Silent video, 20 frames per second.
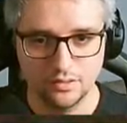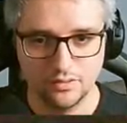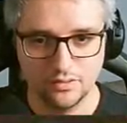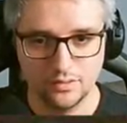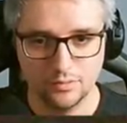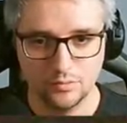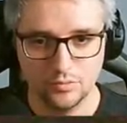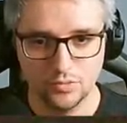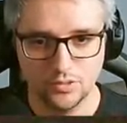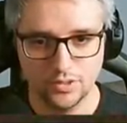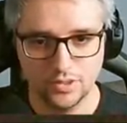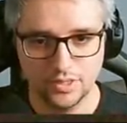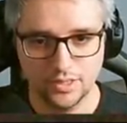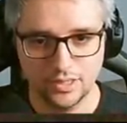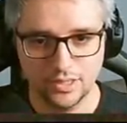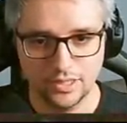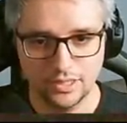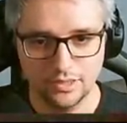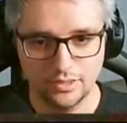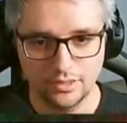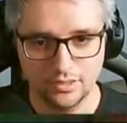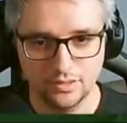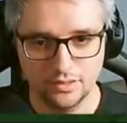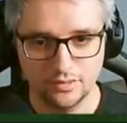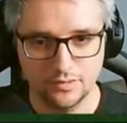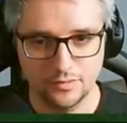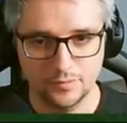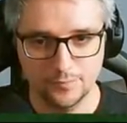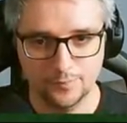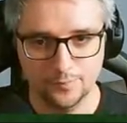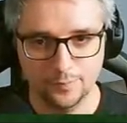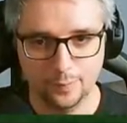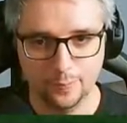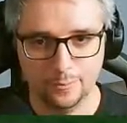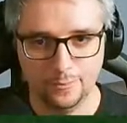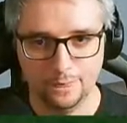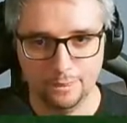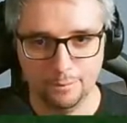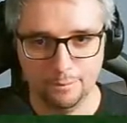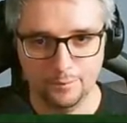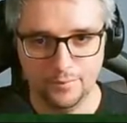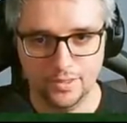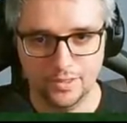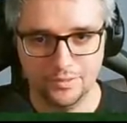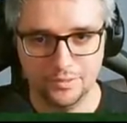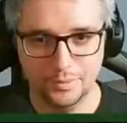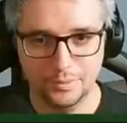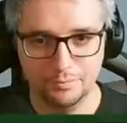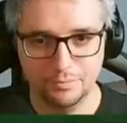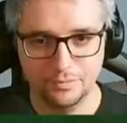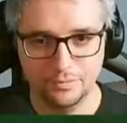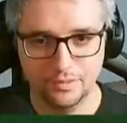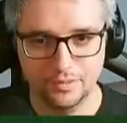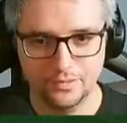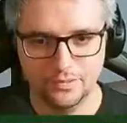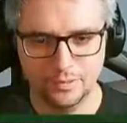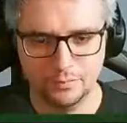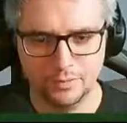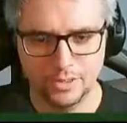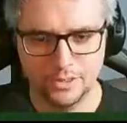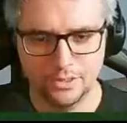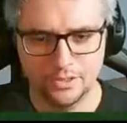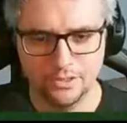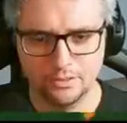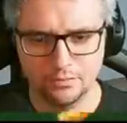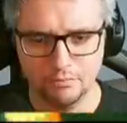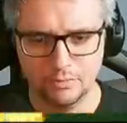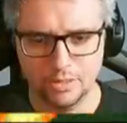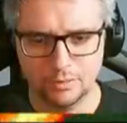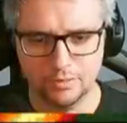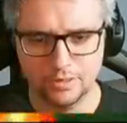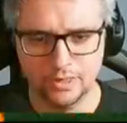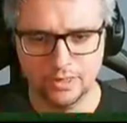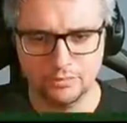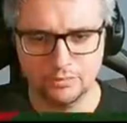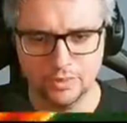So I'm running a... Uh, a as I mentioned, maybe I